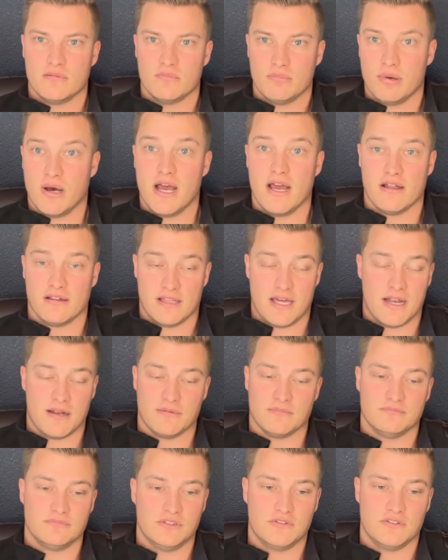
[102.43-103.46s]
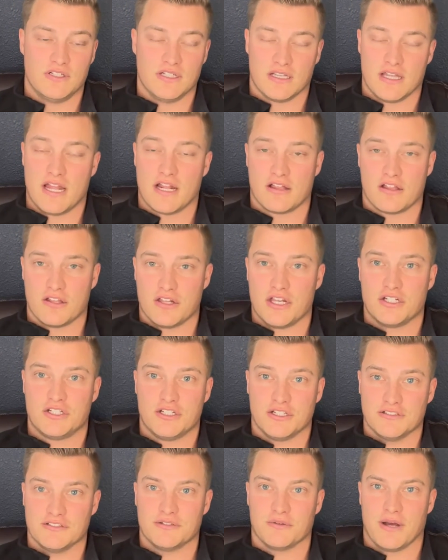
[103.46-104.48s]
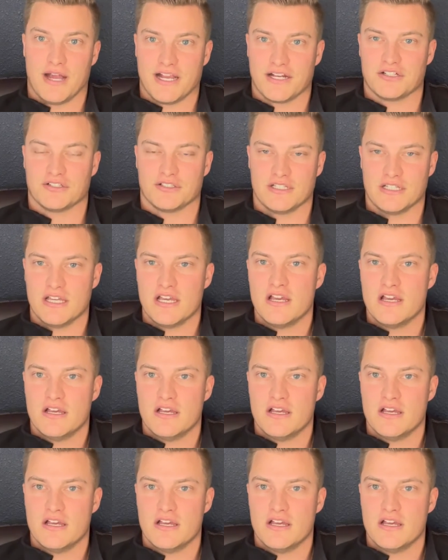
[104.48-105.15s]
But you see a lot of clinicians will actually,